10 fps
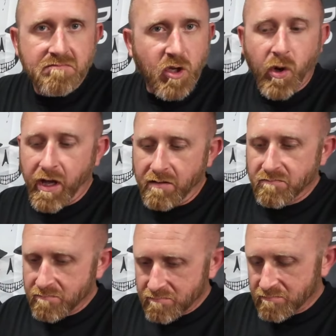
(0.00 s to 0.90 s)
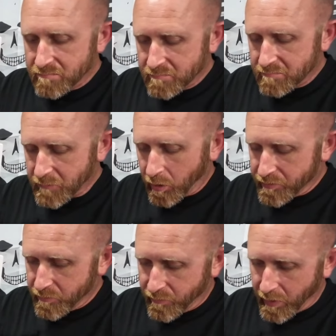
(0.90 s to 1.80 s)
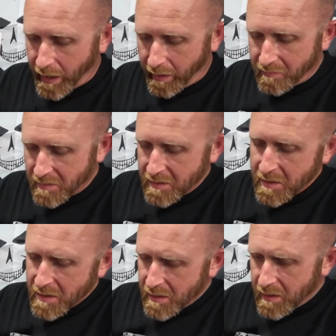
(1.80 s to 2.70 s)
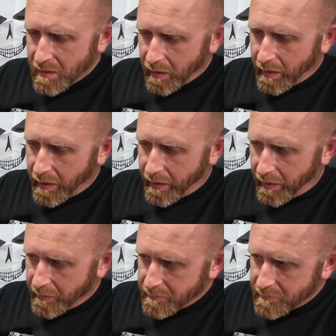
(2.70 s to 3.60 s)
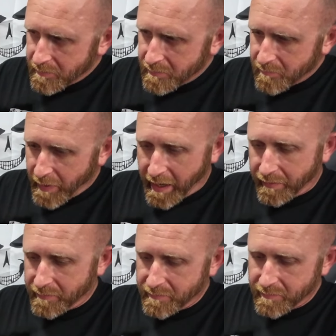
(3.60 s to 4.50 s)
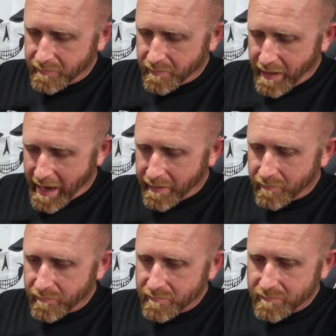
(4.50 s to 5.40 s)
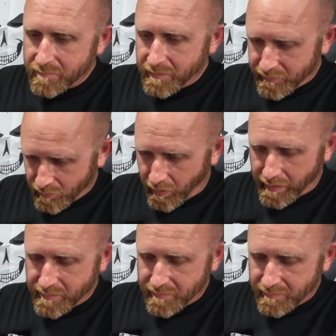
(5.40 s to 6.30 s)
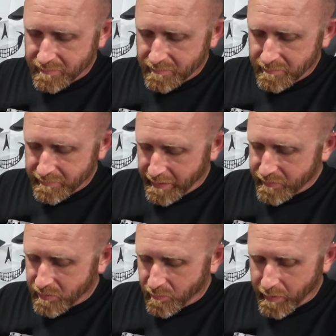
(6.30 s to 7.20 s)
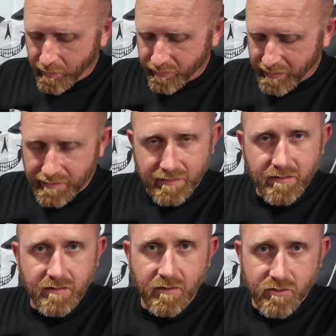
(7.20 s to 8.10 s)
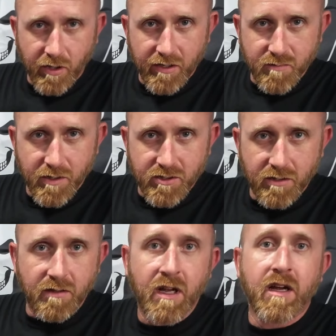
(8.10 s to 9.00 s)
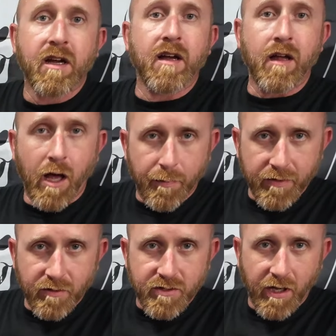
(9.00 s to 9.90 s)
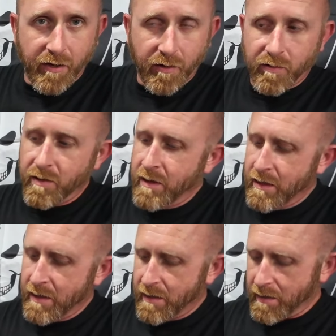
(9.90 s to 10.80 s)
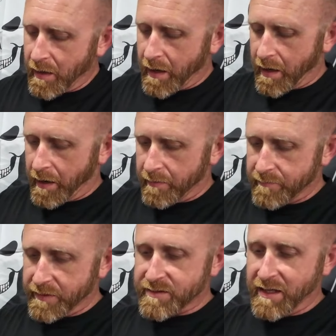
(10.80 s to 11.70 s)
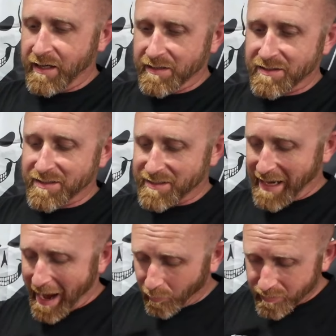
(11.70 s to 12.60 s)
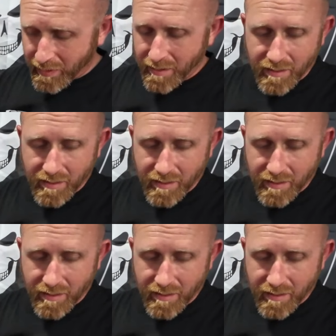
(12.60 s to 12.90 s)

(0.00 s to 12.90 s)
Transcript: Go ahead. Call it 2 foot high. Man, that is great. That is going to be able to get your transmission up in your tunnel. This thing is stout.